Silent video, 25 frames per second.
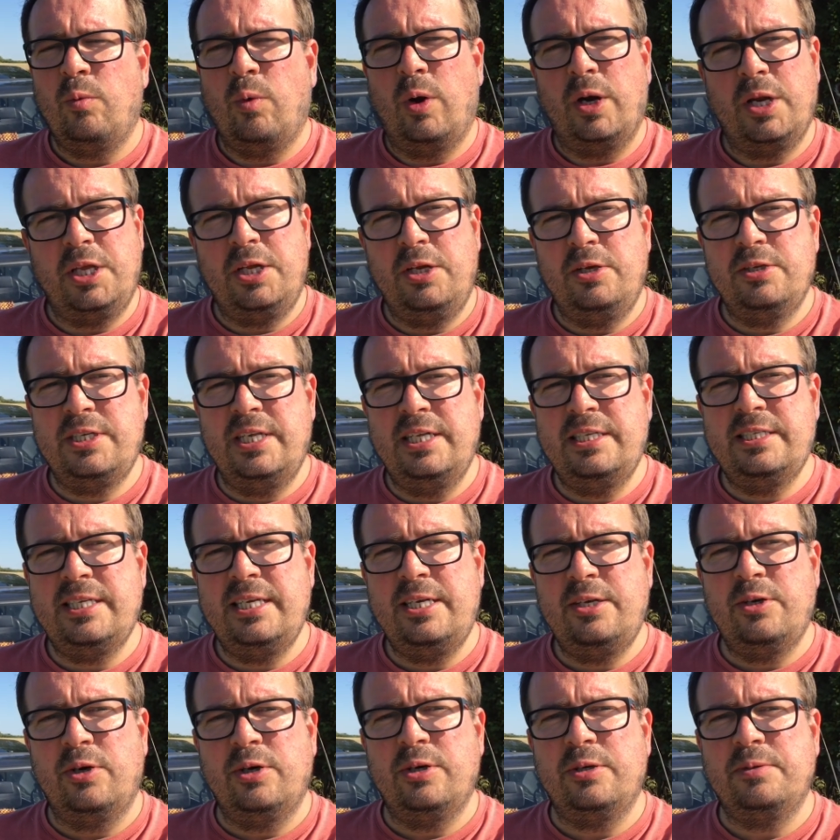why don't you use
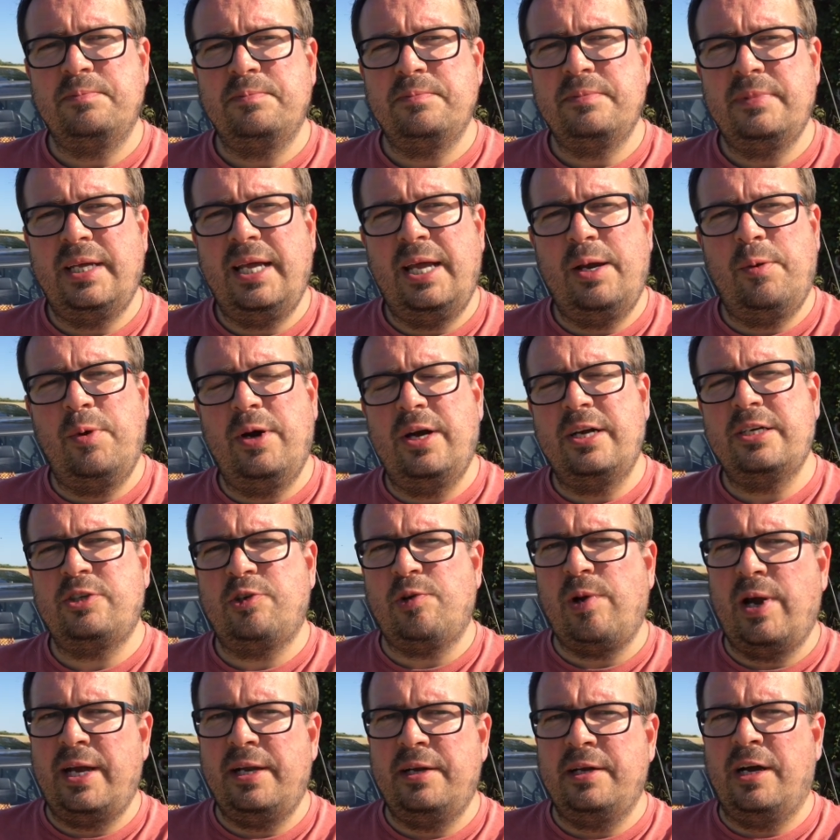linseed oil? It works
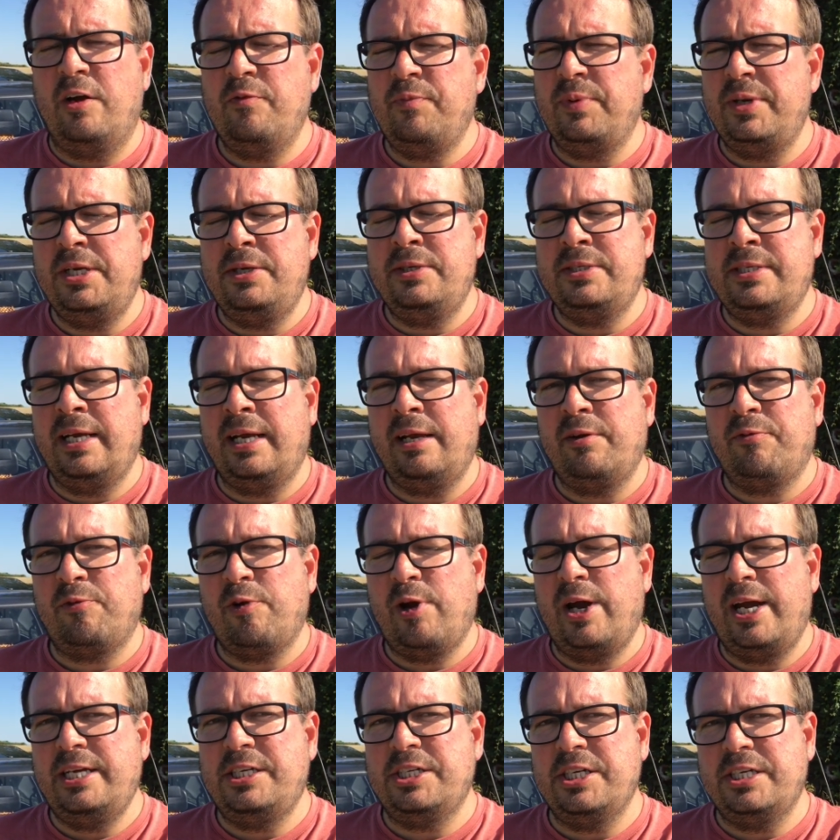great, I've been using it
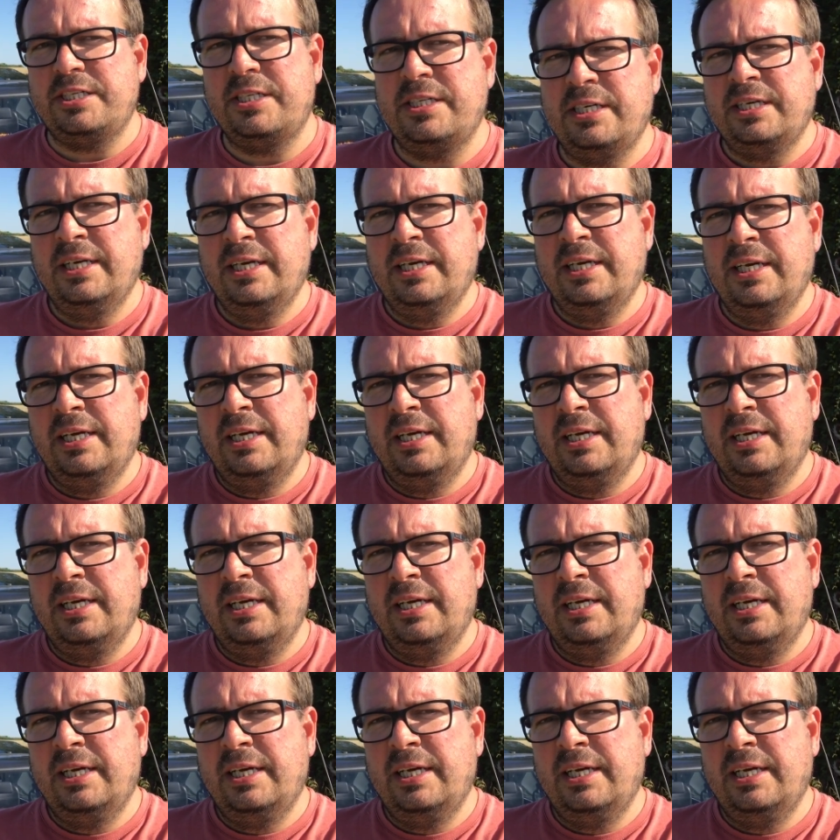for ages.